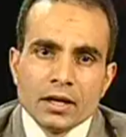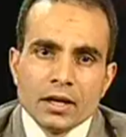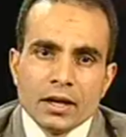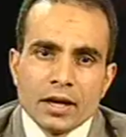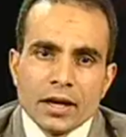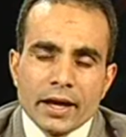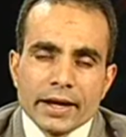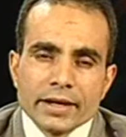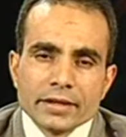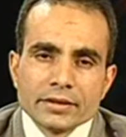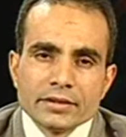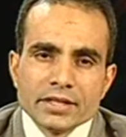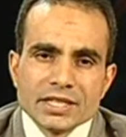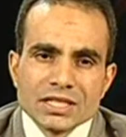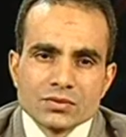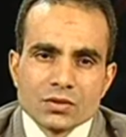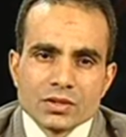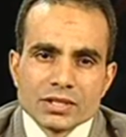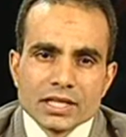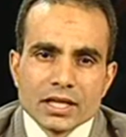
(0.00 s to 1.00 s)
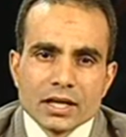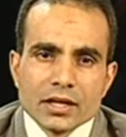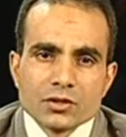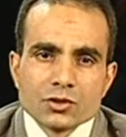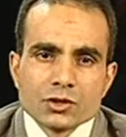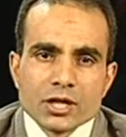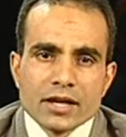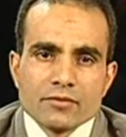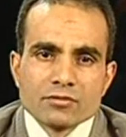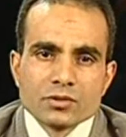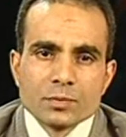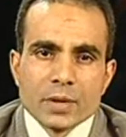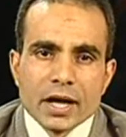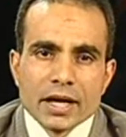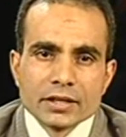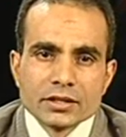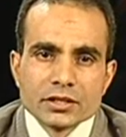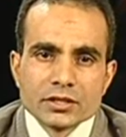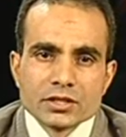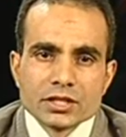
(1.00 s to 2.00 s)
And this was unraveled
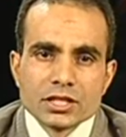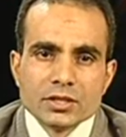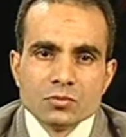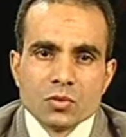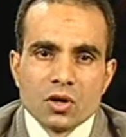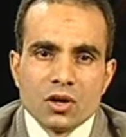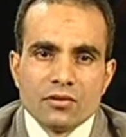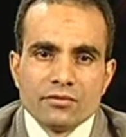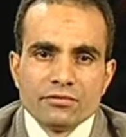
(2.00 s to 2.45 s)
by the team of